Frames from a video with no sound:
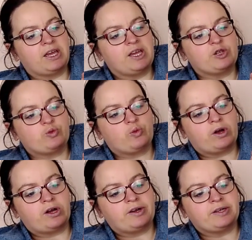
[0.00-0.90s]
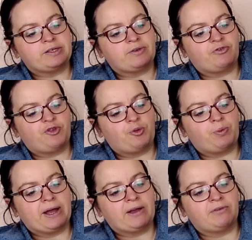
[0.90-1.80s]
these was
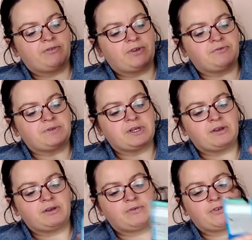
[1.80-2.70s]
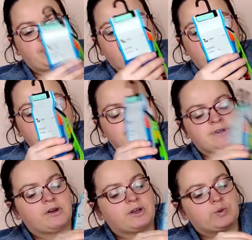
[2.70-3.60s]
£4.50 for five
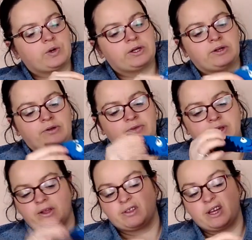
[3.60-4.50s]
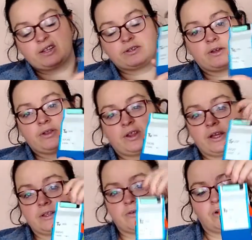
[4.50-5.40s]
socks, but I don't think that's, I think that's